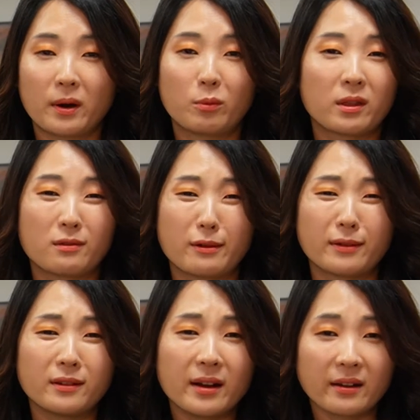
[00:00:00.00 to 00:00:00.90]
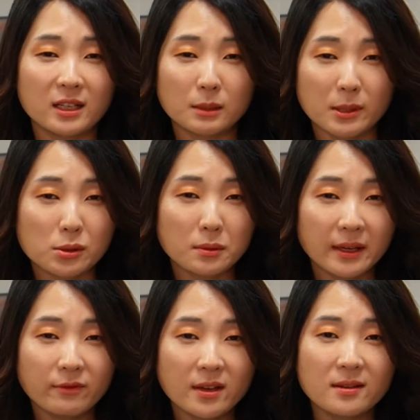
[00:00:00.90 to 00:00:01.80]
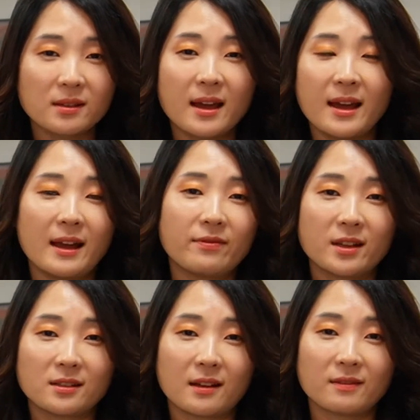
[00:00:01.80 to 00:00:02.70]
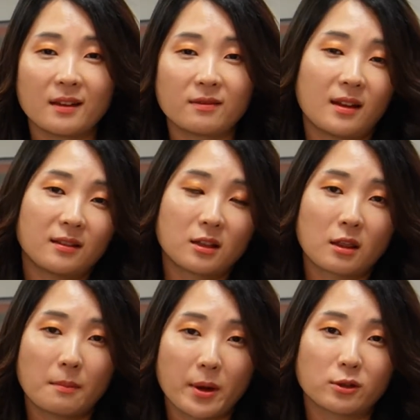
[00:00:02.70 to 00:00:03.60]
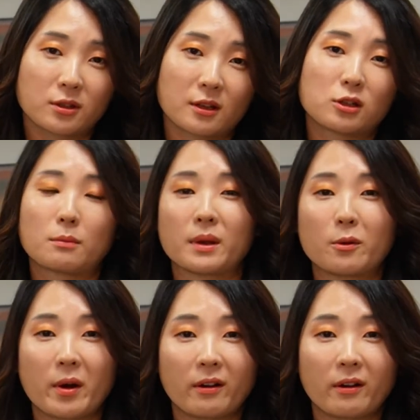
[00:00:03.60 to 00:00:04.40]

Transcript: whether there are any special levies, and things like that that the purchaser should be aware